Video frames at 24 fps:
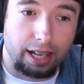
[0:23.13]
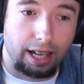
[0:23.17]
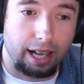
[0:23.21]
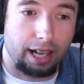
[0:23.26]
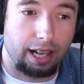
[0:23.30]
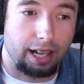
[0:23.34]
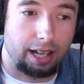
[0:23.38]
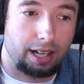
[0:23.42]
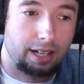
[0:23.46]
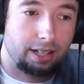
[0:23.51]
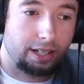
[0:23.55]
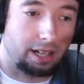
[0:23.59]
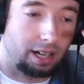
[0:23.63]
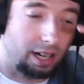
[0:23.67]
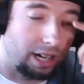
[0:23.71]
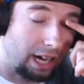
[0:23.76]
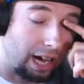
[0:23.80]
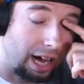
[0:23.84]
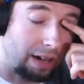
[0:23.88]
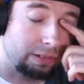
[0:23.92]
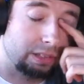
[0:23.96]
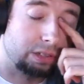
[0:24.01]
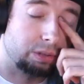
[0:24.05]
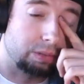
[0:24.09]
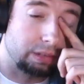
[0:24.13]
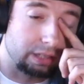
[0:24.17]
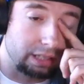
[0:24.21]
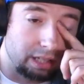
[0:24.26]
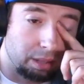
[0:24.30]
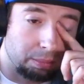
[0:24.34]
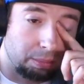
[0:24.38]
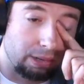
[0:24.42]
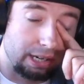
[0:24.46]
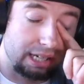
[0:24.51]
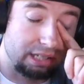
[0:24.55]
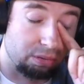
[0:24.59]
And uh, I was
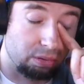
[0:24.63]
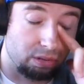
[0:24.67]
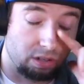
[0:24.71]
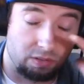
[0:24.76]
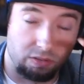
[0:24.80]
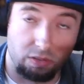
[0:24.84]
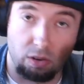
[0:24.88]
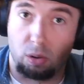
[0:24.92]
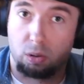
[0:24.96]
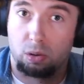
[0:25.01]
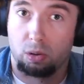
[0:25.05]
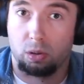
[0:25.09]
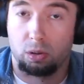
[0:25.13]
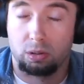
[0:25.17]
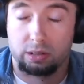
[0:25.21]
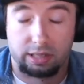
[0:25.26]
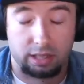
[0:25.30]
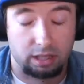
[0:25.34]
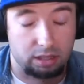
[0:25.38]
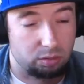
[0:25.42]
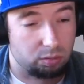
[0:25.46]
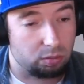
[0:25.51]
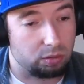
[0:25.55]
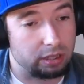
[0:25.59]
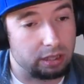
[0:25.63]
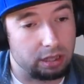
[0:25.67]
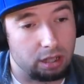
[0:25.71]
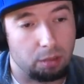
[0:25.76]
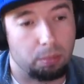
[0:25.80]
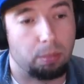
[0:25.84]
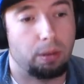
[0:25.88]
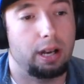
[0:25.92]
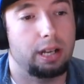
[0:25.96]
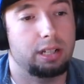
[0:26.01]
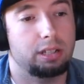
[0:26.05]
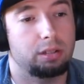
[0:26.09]
really impressed with their vocals. I was really
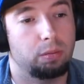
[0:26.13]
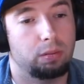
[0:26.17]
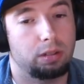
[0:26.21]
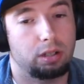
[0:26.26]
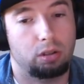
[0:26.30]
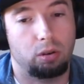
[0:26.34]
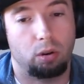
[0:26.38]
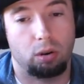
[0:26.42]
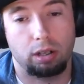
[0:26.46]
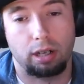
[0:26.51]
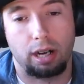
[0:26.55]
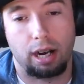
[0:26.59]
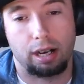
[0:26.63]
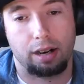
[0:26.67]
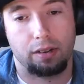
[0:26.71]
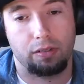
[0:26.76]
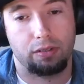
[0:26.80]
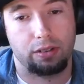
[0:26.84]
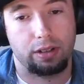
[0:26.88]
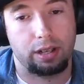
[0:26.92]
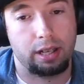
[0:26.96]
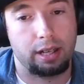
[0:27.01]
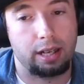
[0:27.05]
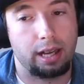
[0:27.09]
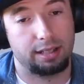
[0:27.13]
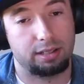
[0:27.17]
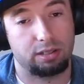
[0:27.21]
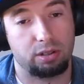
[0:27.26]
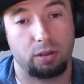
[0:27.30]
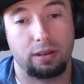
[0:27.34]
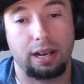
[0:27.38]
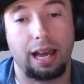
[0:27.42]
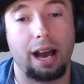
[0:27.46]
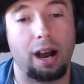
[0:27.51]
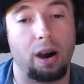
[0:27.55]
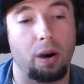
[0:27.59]
impressed with the choreography.
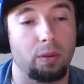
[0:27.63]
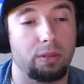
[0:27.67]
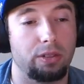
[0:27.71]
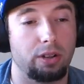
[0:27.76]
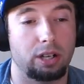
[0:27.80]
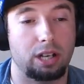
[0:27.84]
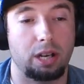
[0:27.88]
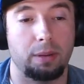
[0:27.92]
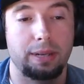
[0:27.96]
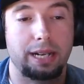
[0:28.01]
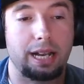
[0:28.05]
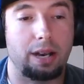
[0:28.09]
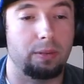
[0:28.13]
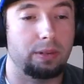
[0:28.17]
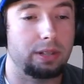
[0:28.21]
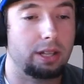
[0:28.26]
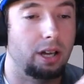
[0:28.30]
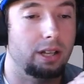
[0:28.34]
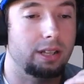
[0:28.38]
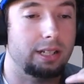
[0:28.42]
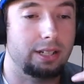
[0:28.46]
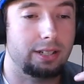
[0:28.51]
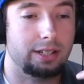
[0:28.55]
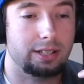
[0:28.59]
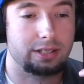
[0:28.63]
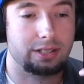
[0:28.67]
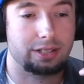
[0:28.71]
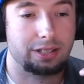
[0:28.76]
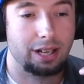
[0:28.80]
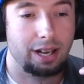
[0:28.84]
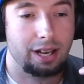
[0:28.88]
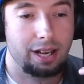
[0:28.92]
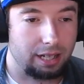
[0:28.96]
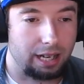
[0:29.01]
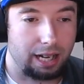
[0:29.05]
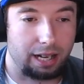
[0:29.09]
So now they're coming out with all
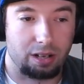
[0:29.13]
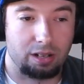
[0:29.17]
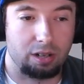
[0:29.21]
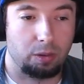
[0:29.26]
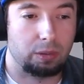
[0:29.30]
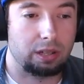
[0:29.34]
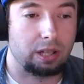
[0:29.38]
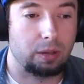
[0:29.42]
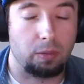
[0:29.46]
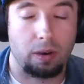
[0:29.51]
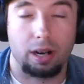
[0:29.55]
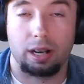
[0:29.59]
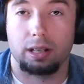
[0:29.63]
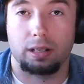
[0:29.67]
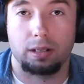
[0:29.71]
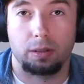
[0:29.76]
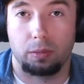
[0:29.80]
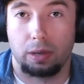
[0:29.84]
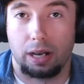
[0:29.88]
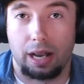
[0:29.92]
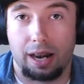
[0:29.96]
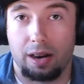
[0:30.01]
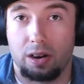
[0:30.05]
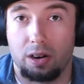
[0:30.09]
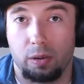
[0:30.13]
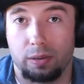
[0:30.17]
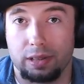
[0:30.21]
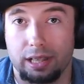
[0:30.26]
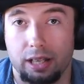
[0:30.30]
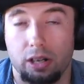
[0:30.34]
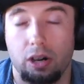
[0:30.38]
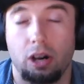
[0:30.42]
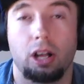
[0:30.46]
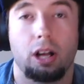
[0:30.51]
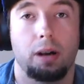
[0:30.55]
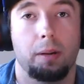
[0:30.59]
these, I don't know what they want to, well, I don't know what
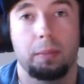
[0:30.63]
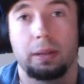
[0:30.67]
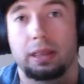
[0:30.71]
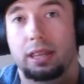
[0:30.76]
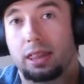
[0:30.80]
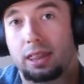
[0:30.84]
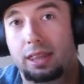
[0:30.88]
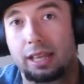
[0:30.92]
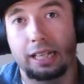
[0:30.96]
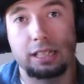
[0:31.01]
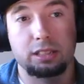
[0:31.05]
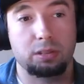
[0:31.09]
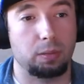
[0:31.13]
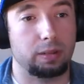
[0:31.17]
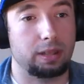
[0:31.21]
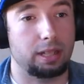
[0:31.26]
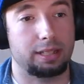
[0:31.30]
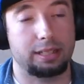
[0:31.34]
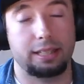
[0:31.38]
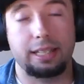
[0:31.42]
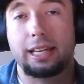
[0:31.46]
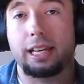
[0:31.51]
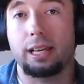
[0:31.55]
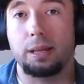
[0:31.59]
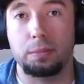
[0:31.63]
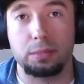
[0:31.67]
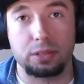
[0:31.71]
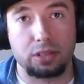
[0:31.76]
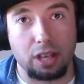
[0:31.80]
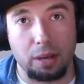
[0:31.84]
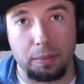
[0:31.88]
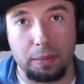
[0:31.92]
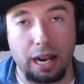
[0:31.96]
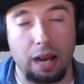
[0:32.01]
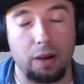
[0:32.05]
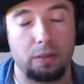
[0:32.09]
they call them, but the things with the teams
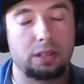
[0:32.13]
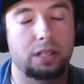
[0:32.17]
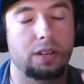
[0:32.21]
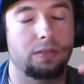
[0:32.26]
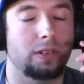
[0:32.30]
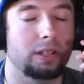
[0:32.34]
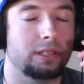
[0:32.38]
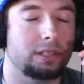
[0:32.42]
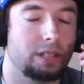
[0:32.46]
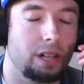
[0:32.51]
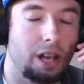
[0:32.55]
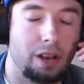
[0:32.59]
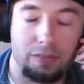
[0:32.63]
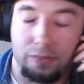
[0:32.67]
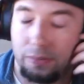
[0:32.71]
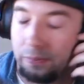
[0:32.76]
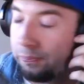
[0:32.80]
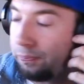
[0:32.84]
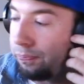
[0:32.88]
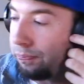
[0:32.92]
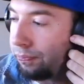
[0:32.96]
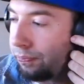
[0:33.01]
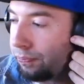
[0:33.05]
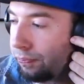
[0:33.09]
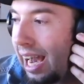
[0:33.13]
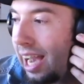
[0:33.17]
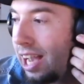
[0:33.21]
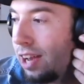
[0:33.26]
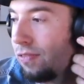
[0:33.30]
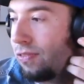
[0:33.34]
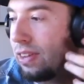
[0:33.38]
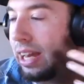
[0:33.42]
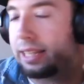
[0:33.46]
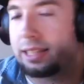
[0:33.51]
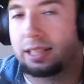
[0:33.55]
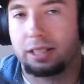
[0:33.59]
coming out with different stuff. I
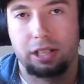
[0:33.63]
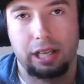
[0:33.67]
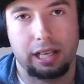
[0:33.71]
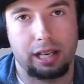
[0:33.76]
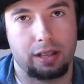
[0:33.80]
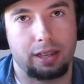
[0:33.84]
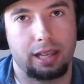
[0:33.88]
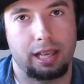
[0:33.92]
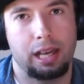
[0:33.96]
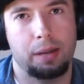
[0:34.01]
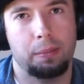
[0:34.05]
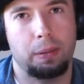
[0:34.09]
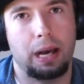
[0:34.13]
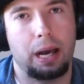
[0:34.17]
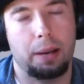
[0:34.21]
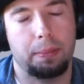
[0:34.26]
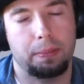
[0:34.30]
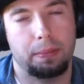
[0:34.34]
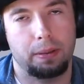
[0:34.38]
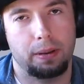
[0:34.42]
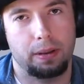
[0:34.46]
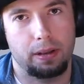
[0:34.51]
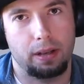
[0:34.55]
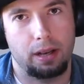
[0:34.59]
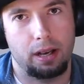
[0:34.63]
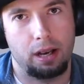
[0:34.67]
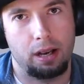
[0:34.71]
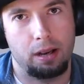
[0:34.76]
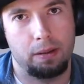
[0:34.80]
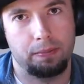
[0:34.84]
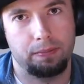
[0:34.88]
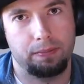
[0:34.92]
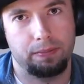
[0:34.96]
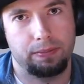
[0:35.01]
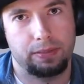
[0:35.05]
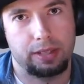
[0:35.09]
have yet to check out the hip hop
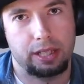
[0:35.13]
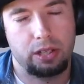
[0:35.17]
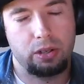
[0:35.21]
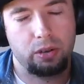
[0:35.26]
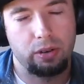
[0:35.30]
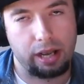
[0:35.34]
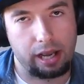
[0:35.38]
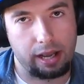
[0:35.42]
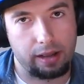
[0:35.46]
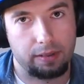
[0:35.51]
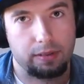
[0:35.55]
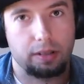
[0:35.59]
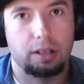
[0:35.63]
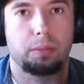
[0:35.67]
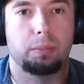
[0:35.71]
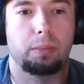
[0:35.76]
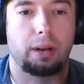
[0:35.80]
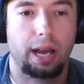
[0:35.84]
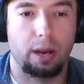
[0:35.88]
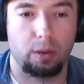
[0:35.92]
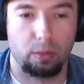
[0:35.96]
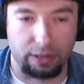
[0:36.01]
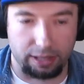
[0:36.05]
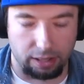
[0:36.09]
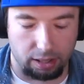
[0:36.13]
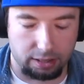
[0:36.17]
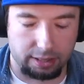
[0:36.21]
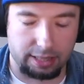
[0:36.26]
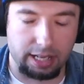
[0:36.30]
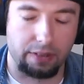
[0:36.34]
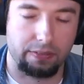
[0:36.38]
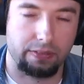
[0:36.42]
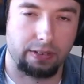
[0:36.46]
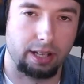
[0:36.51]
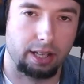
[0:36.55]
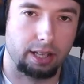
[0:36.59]
um, unit, but I will
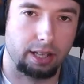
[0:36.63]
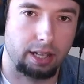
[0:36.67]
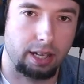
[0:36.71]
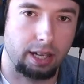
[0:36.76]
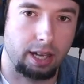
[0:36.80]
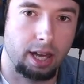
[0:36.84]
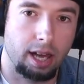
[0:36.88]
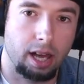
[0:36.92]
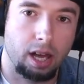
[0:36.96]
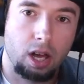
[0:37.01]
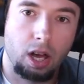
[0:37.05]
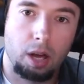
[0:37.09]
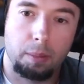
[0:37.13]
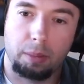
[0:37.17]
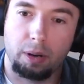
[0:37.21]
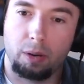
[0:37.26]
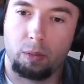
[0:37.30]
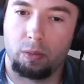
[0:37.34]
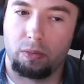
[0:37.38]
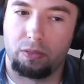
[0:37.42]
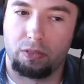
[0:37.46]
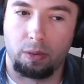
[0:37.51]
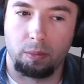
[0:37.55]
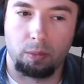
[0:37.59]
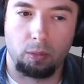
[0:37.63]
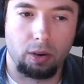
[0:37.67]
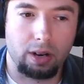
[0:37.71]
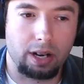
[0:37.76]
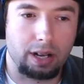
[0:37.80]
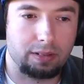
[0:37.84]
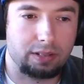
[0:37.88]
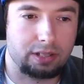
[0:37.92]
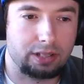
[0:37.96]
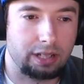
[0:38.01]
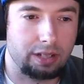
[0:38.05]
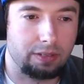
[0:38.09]
definitely. But from what
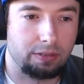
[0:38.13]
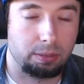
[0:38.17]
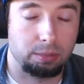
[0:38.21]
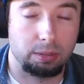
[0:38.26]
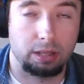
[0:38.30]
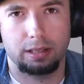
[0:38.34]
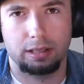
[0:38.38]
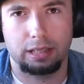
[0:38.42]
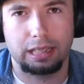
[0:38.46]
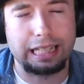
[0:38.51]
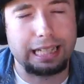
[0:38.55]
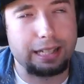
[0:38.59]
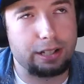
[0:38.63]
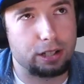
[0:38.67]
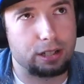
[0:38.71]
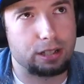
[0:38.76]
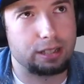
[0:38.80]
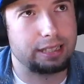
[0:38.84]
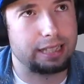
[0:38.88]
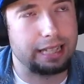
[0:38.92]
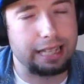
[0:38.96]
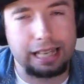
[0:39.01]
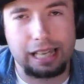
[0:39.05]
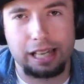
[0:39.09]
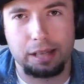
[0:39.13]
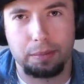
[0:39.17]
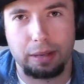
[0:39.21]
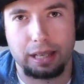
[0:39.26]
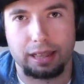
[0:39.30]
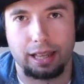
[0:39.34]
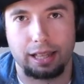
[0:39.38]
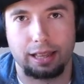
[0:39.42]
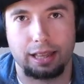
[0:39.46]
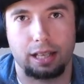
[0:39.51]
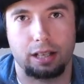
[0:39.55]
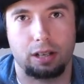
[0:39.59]
I've seen from the leader team, I
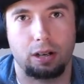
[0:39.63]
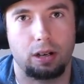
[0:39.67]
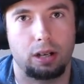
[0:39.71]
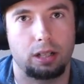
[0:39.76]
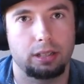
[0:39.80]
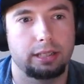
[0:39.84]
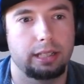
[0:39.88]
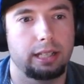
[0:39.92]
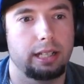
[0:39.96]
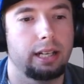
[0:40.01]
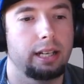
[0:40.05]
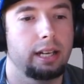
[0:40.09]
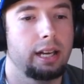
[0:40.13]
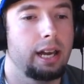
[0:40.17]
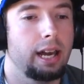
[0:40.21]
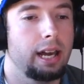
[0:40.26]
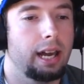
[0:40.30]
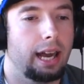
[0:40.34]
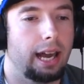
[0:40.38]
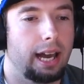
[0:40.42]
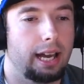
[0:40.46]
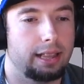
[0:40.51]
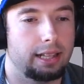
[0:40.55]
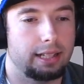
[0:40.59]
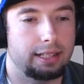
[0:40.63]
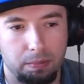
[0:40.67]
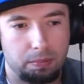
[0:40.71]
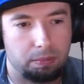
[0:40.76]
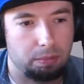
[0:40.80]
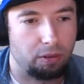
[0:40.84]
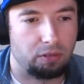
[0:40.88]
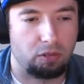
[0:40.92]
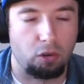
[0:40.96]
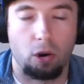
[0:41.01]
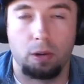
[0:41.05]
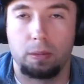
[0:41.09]
think they called it, and the
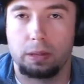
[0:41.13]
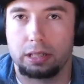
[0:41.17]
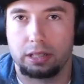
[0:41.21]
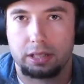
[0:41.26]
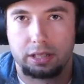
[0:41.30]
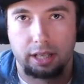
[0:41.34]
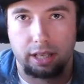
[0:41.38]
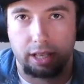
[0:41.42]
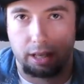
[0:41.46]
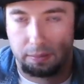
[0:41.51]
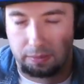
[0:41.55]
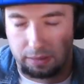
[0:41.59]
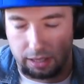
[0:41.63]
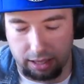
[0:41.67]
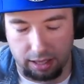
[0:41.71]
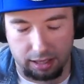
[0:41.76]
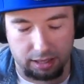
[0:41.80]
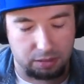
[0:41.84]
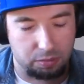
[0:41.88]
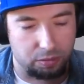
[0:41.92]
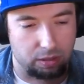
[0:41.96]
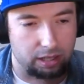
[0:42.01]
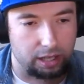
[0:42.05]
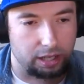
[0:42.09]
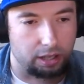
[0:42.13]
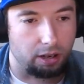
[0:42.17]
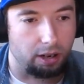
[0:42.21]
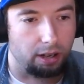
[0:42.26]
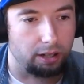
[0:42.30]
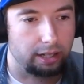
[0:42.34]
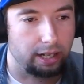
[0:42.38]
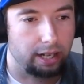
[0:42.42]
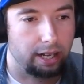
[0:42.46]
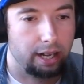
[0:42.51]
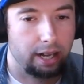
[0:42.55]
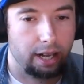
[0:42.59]
performance team, I think is what they
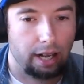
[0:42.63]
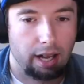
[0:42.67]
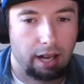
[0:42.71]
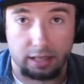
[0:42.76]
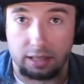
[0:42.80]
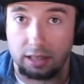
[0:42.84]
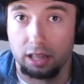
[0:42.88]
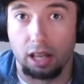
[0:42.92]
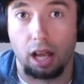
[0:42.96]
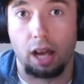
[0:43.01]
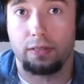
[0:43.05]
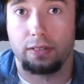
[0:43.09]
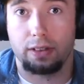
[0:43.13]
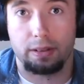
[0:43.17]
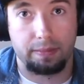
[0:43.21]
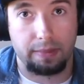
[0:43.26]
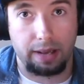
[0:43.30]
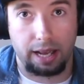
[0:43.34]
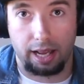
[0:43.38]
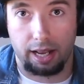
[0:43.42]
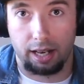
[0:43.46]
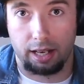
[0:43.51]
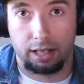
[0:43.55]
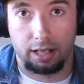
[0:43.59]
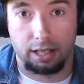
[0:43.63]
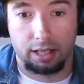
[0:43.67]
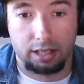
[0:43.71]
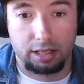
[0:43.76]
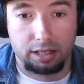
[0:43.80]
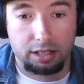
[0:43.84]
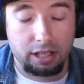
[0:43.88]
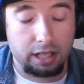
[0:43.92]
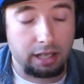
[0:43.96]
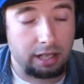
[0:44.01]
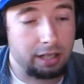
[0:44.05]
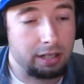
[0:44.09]
called it. Love it, man.
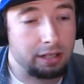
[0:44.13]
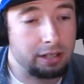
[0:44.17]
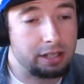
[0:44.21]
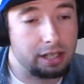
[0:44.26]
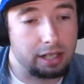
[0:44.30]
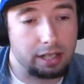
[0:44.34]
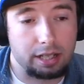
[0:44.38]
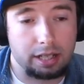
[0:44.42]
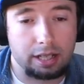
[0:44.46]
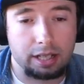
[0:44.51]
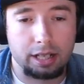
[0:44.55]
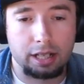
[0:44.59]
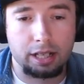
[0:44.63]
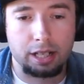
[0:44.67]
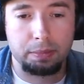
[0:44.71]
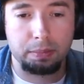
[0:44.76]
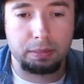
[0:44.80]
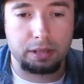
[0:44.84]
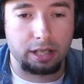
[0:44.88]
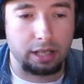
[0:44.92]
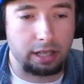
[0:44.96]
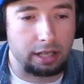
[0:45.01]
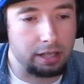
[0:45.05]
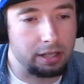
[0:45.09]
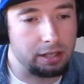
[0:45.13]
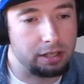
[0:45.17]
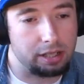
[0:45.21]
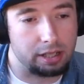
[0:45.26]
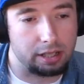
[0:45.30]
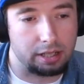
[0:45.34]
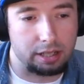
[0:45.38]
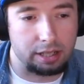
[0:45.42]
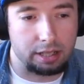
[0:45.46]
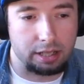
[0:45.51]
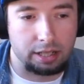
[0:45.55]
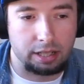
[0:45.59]
Change up, change
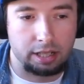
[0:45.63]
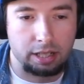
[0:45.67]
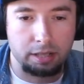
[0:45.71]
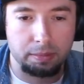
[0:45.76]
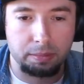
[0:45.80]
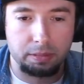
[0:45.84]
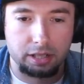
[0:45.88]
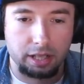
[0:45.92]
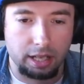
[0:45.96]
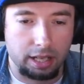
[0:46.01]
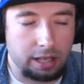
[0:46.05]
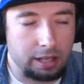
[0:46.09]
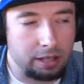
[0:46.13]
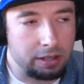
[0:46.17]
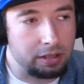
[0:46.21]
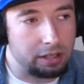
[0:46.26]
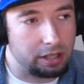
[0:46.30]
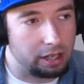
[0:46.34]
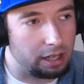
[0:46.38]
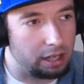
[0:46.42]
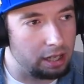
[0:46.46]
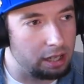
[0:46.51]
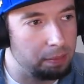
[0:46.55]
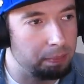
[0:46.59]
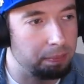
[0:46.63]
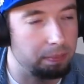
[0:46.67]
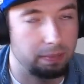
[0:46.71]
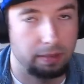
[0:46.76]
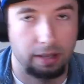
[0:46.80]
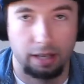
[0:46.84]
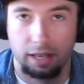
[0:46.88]
up, change up.